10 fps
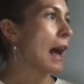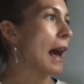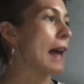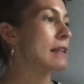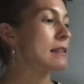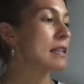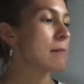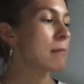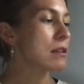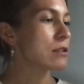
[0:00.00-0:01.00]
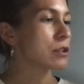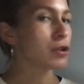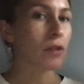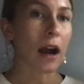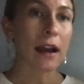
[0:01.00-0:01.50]
And timid to
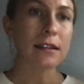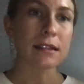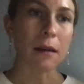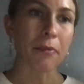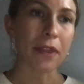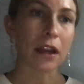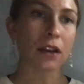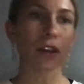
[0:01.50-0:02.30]
try something